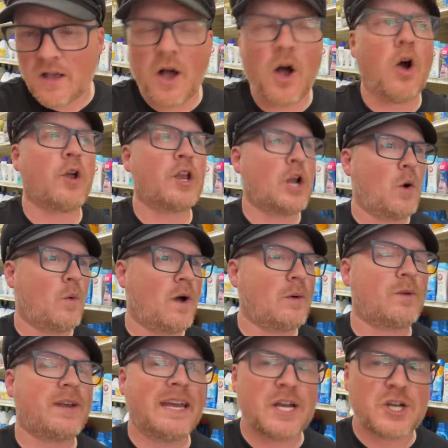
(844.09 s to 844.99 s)
Oh, you know what?
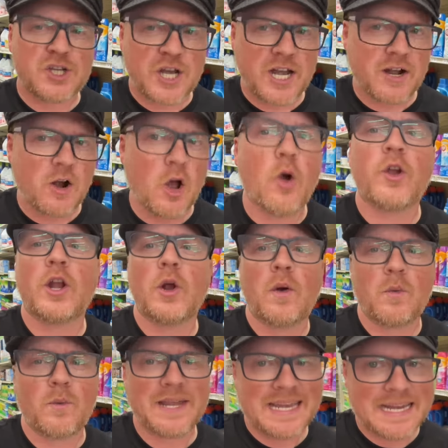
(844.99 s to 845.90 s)
We need a chair. Oh, you know
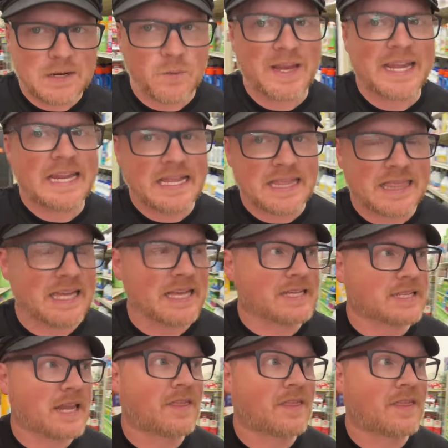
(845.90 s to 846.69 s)
what? We need we need this.